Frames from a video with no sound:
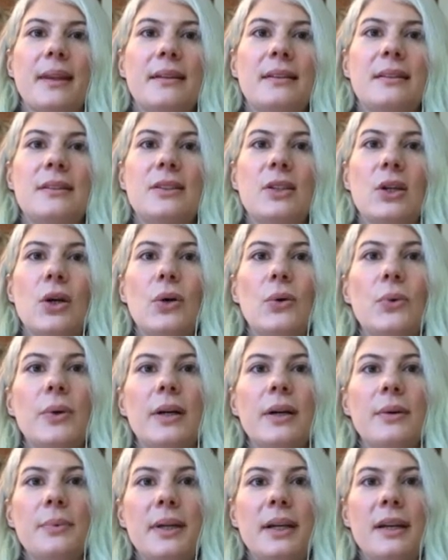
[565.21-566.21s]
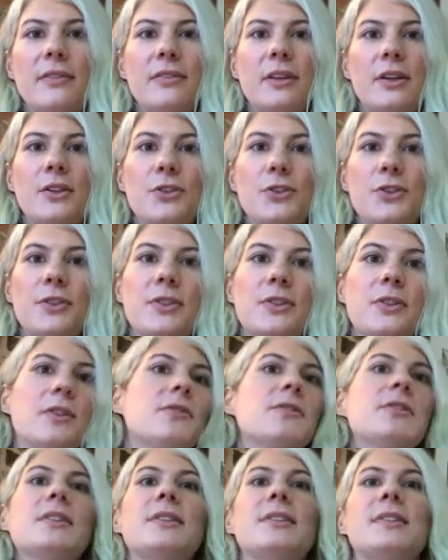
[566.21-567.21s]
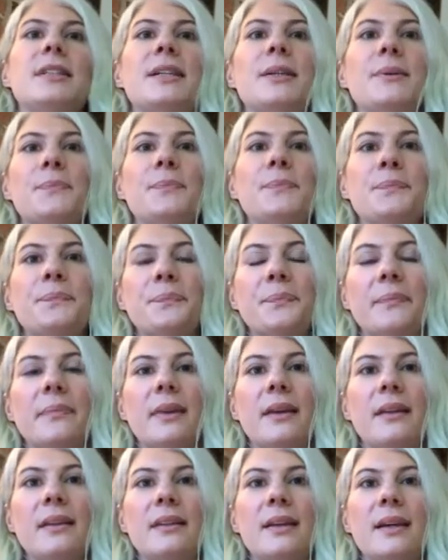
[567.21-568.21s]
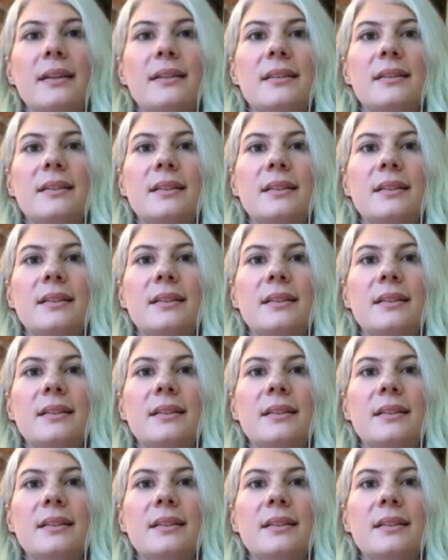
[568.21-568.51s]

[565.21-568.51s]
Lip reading: So we have our issue services team that